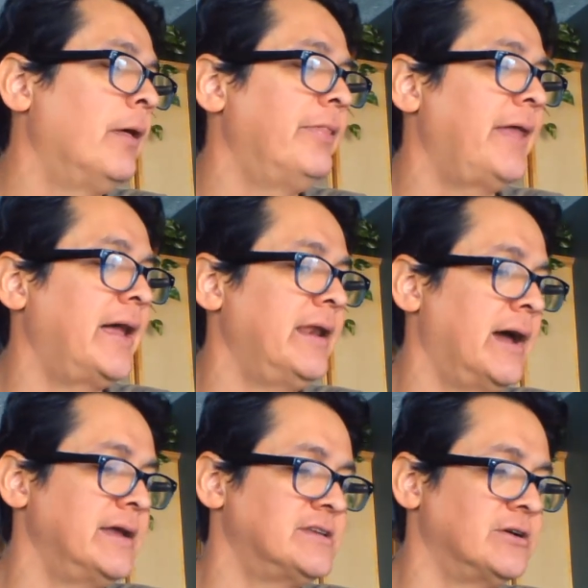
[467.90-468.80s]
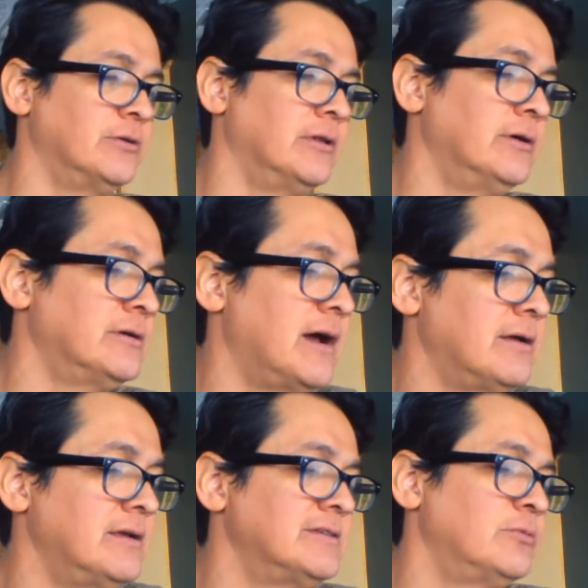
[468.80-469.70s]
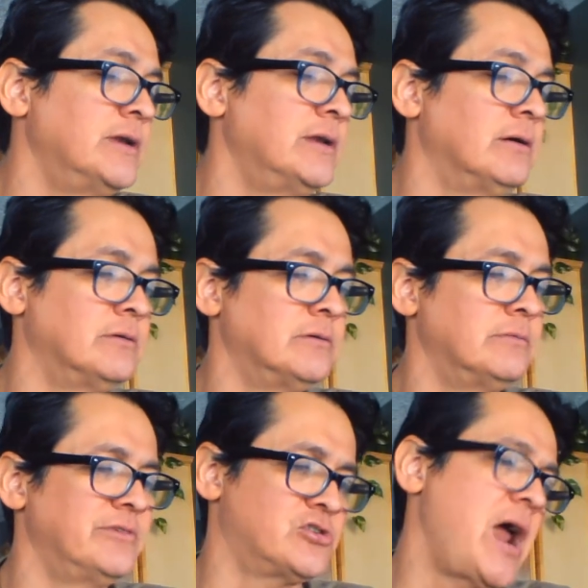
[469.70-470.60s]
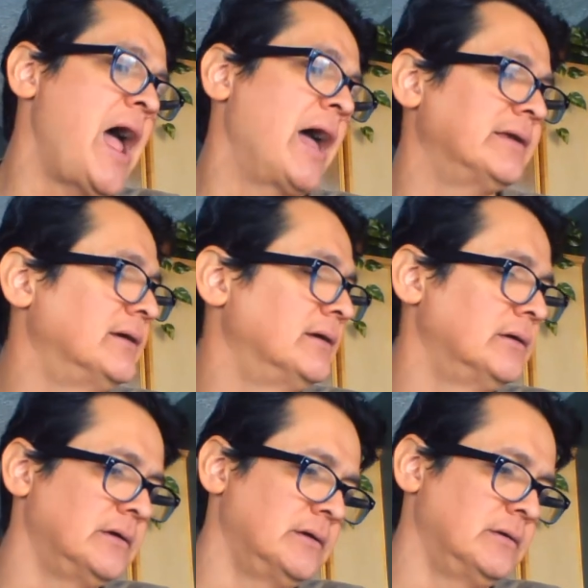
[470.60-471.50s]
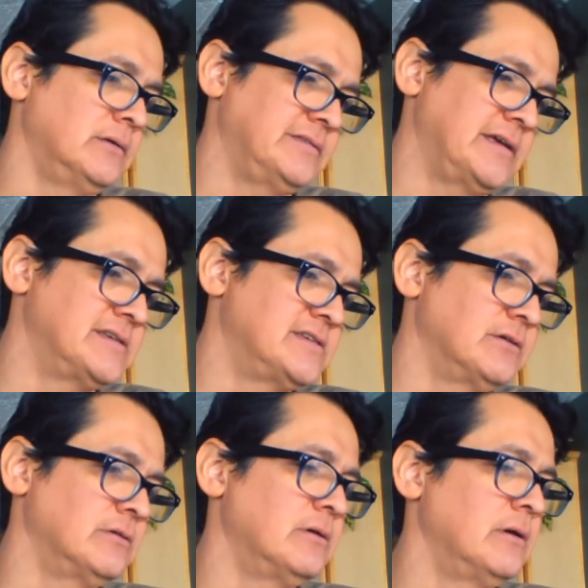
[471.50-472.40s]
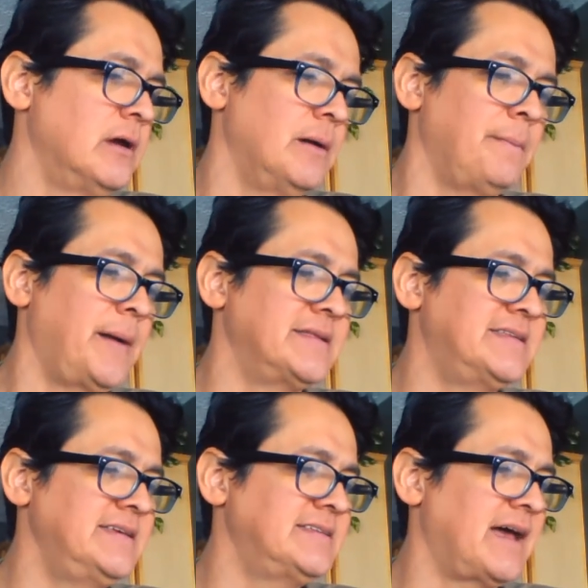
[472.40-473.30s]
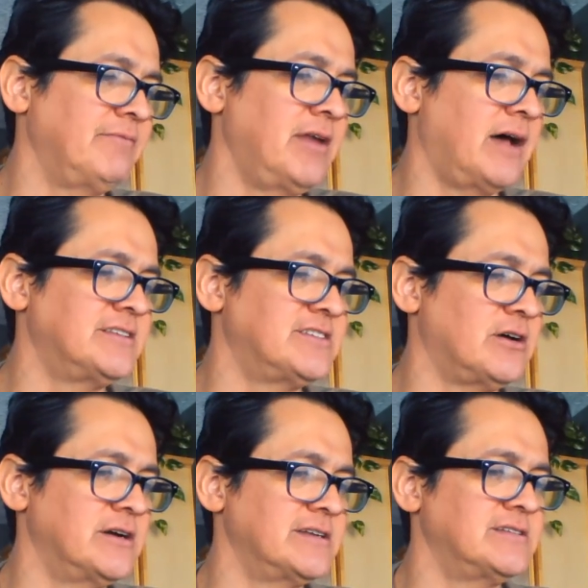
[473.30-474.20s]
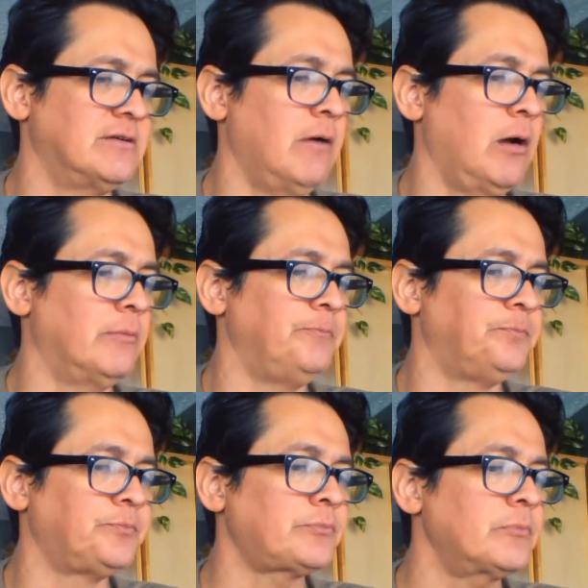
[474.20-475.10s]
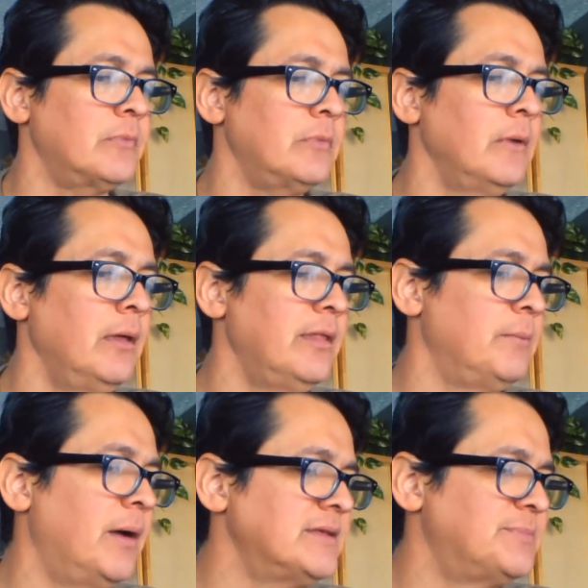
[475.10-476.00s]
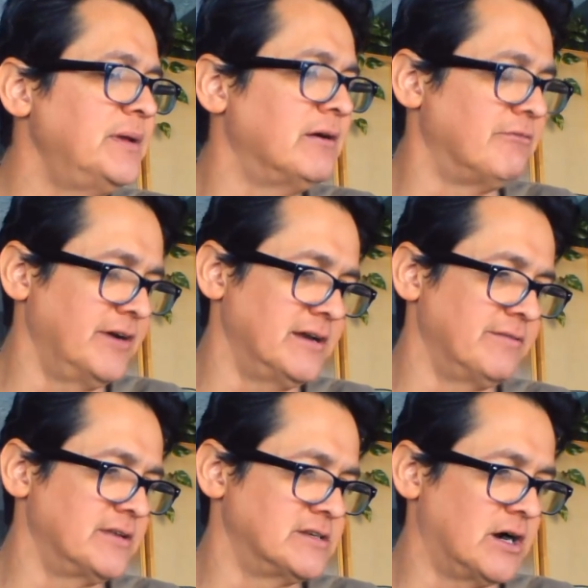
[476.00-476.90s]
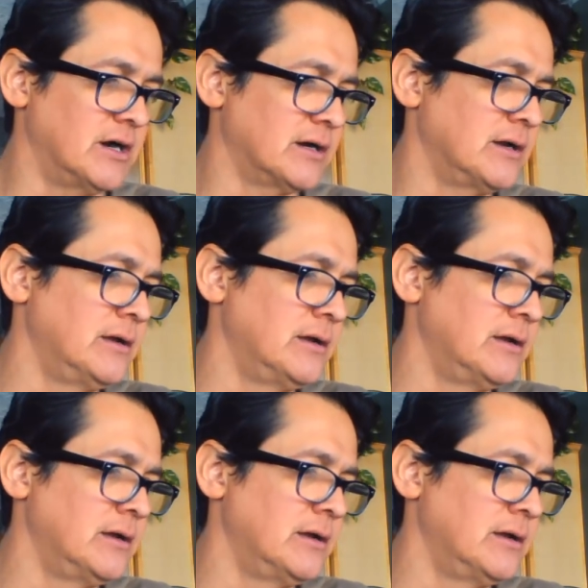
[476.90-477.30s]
That night Toad looked out his window. "Drat," said Toad. "My seeds have not started to grow. They must be afraid of the dark."